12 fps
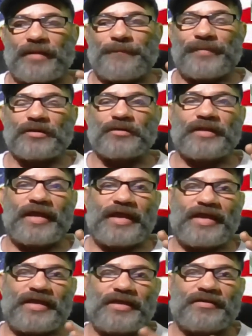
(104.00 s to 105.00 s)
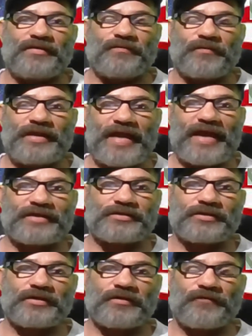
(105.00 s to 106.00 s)
build a
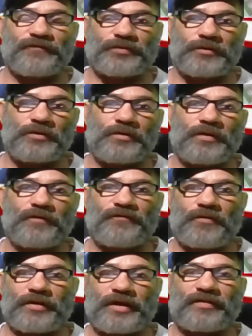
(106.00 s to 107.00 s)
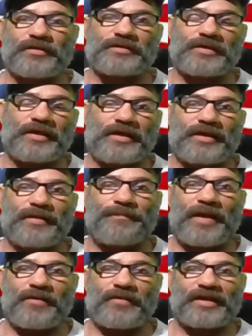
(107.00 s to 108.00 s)
reactor through for another uh,
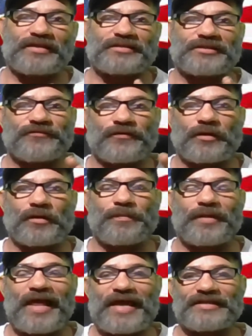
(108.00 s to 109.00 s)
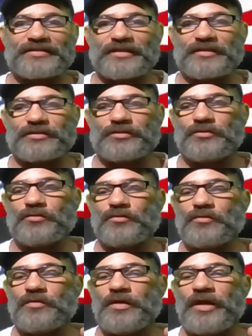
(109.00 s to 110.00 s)
pyrolysis for plastic
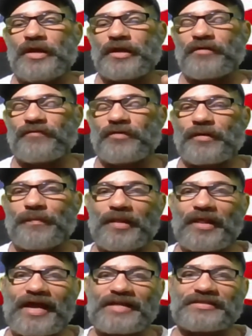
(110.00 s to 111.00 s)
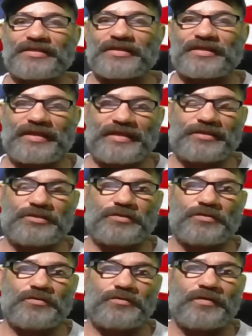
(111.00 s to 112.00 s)
to convert plastic
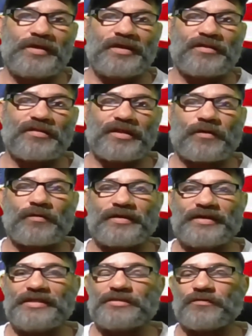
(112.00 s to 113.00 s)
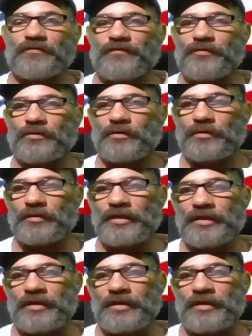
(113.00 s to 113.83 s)
into liquid diesel fuel.